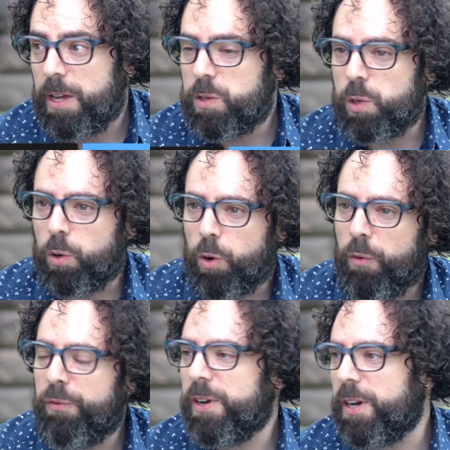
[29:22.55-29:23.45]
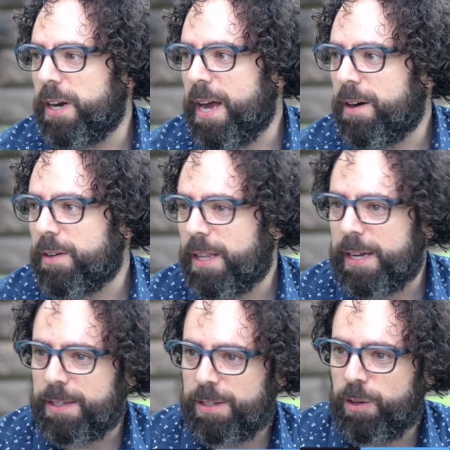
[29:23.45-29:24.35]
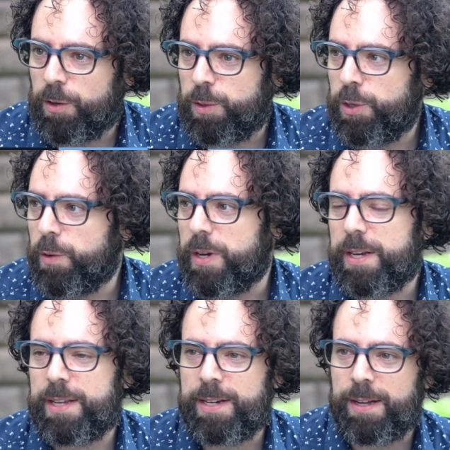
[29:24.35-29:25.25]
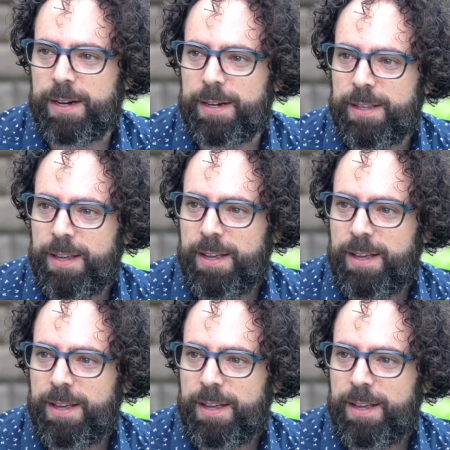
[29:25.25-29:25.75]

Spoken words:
So go figure it out, like, you know, do it. And,